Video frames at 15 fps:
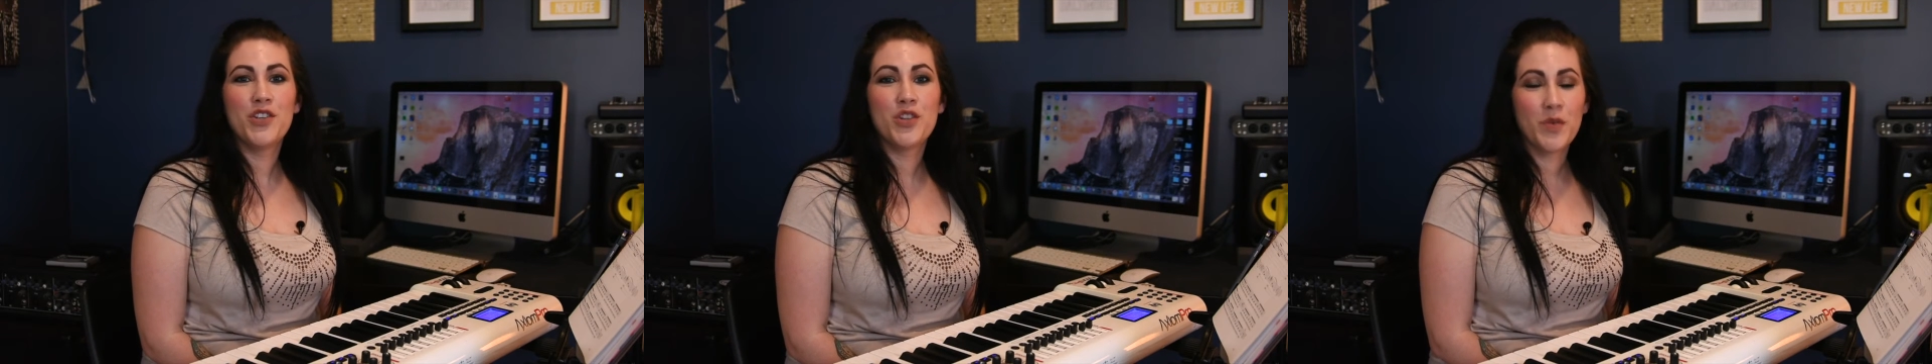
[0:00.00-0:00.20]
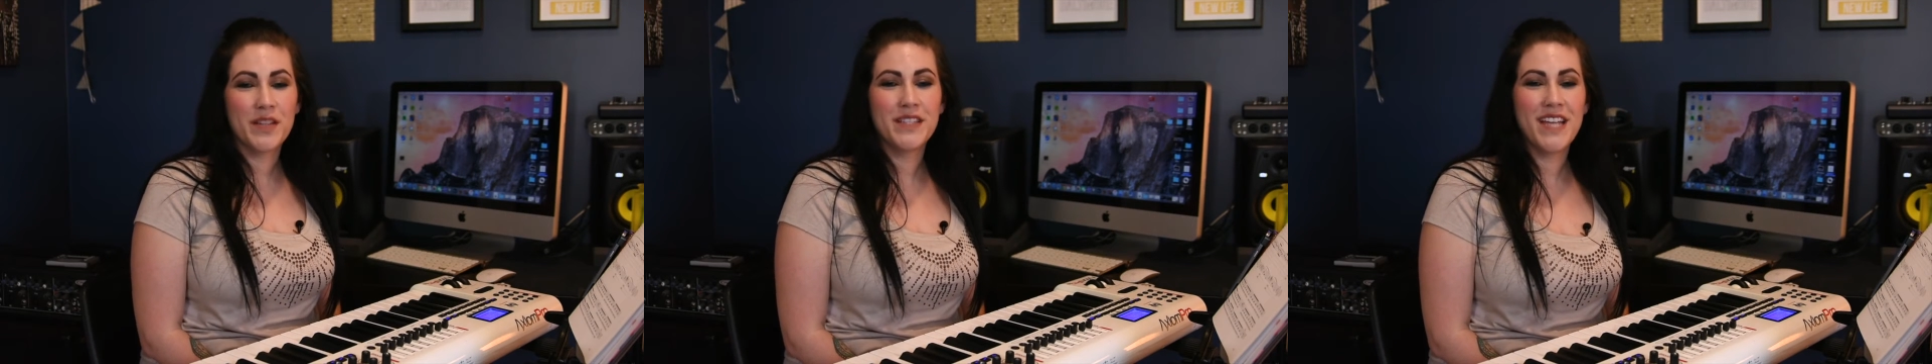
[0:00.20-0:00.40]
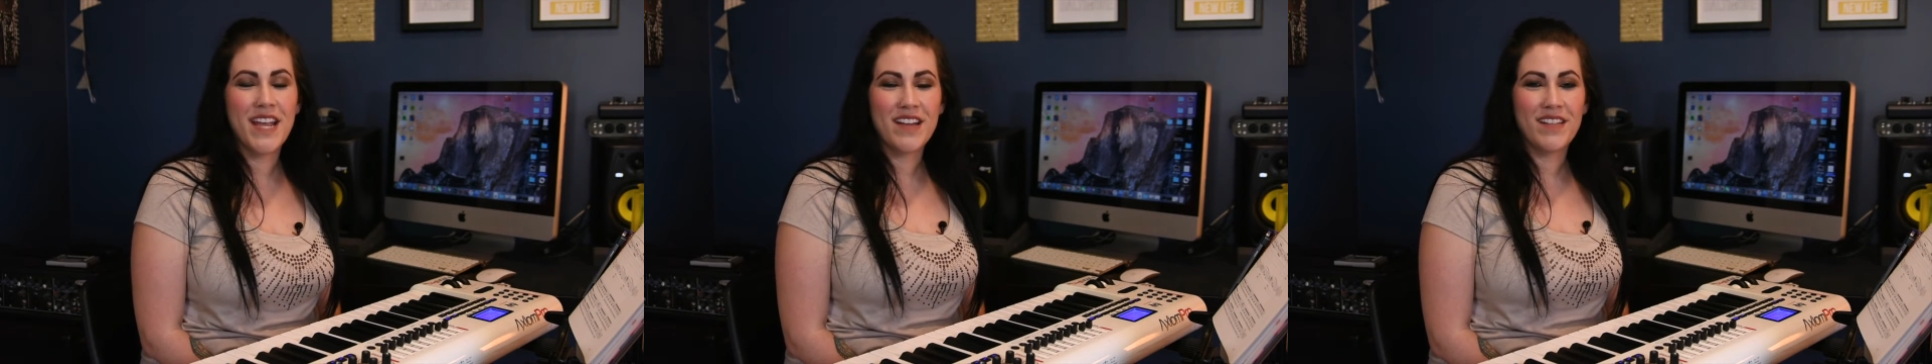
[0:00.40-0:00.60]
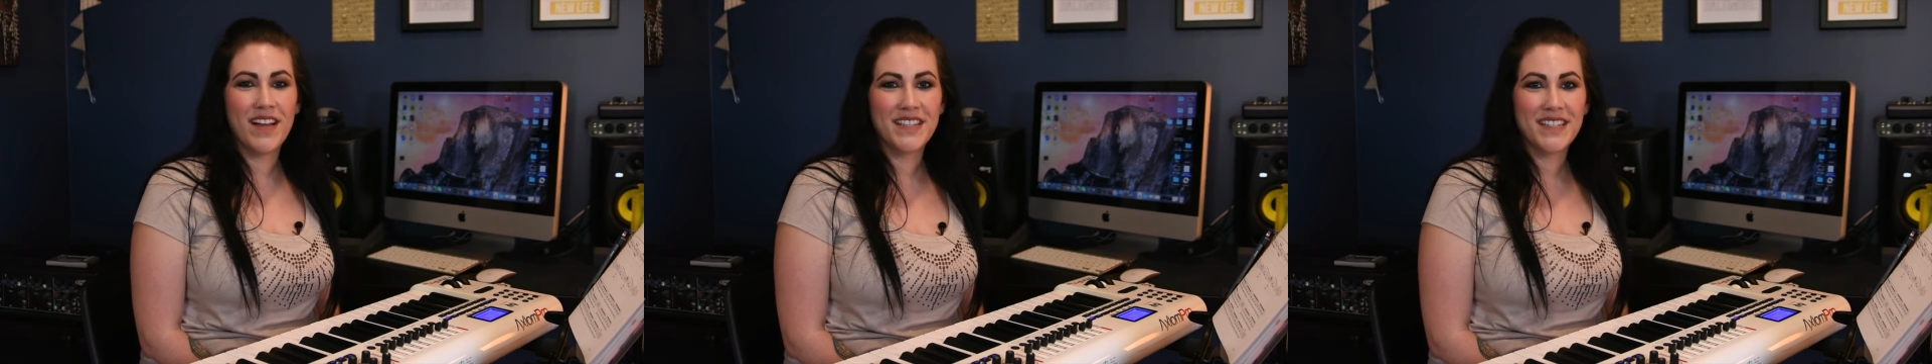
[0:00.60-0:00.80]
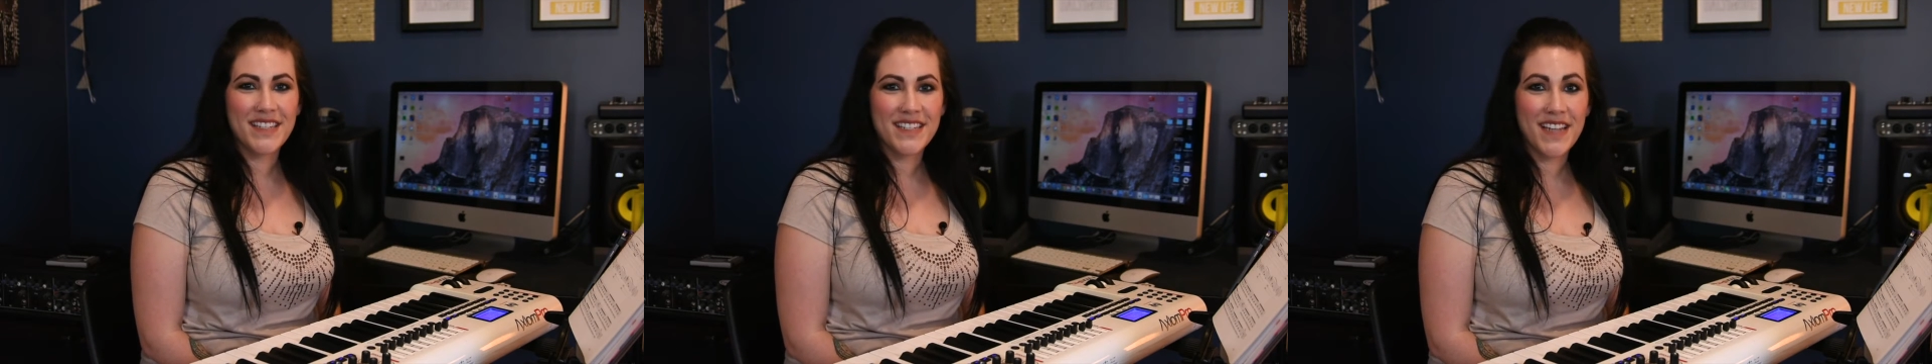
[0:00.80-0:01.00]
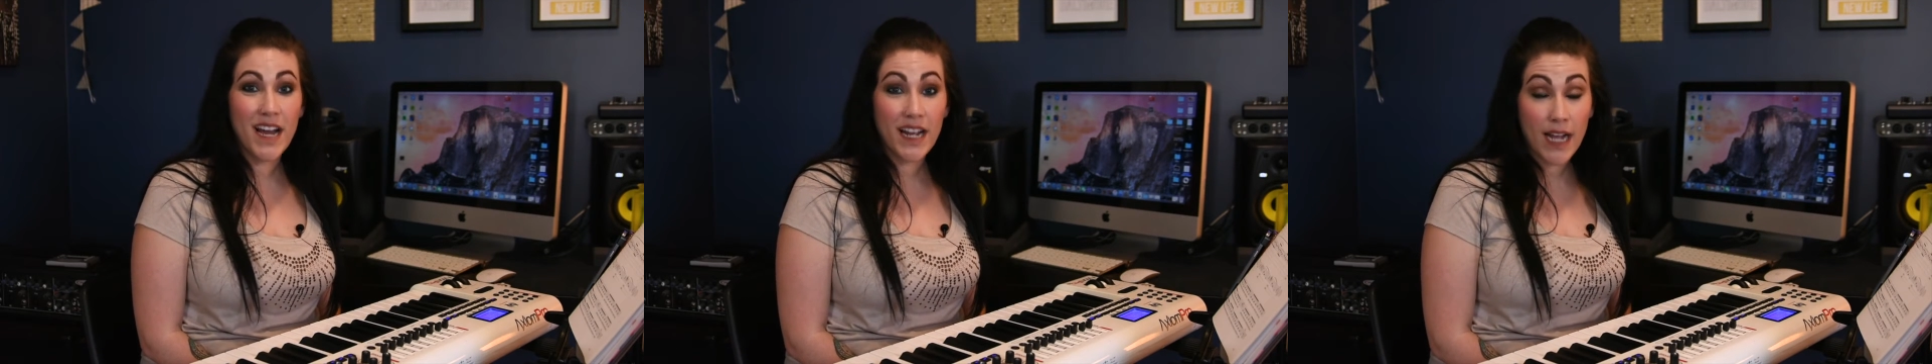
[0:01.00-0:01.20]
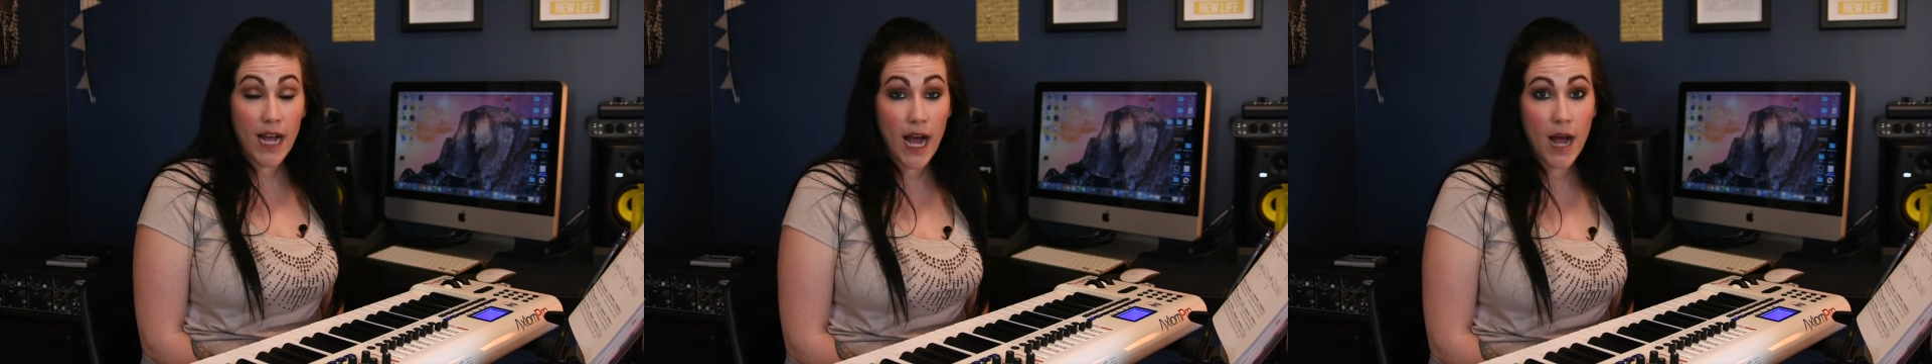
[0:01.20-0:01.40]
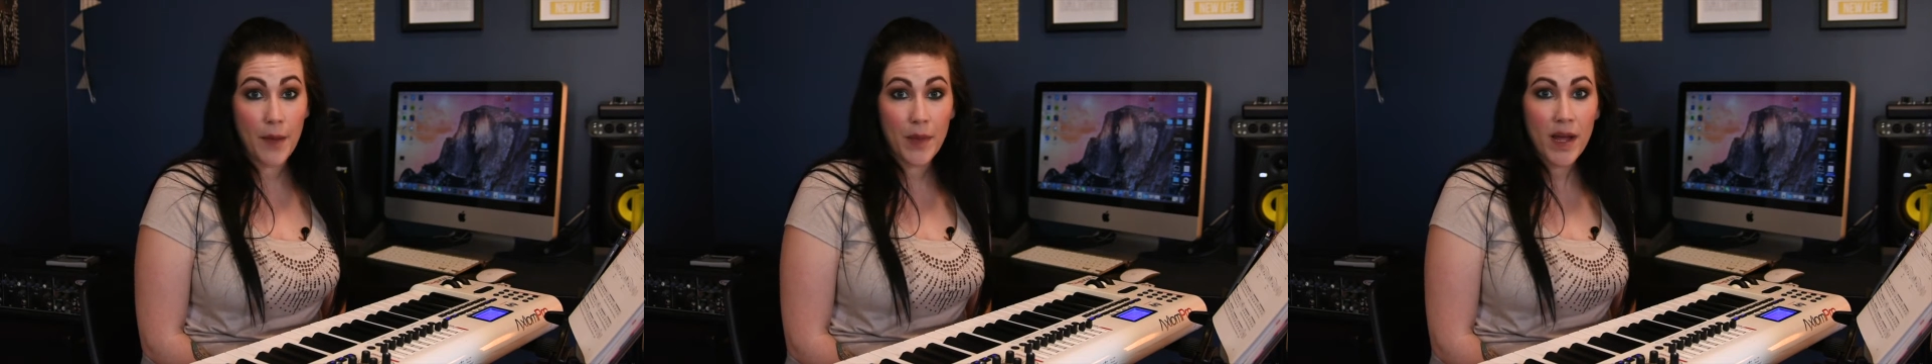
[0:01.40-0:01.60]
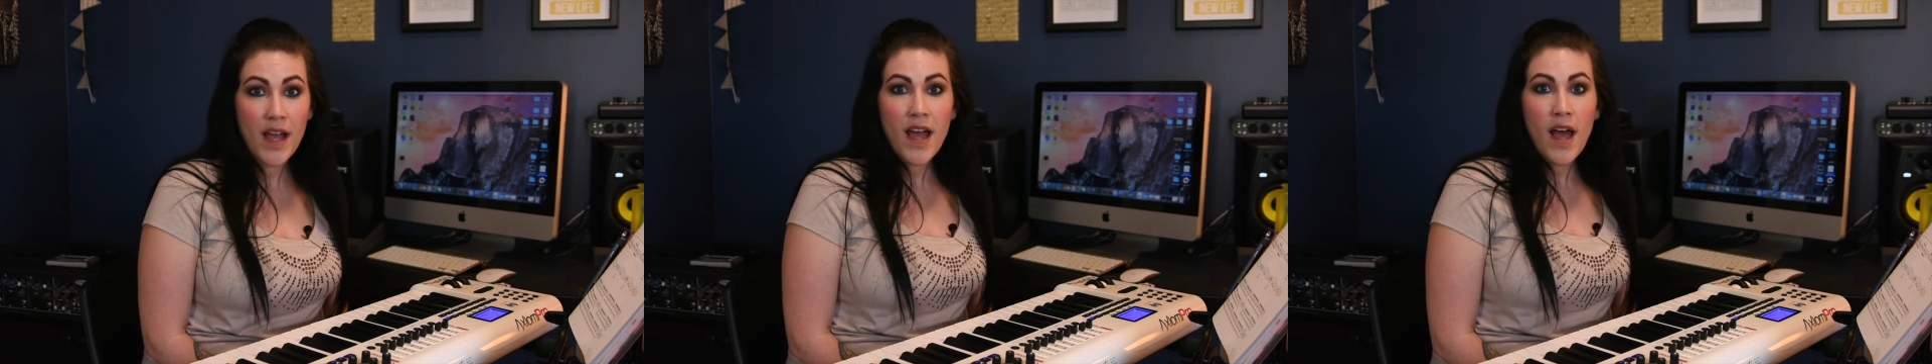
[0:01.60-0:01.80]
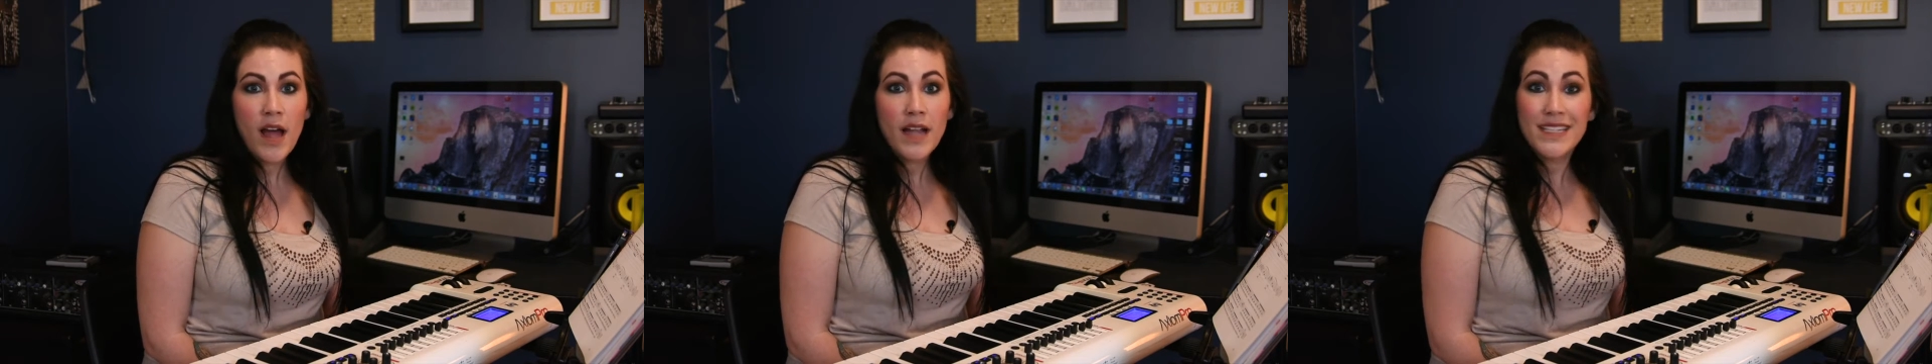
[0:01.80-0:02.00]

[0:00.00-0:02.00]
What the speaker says: teacher with TakeLessons.com.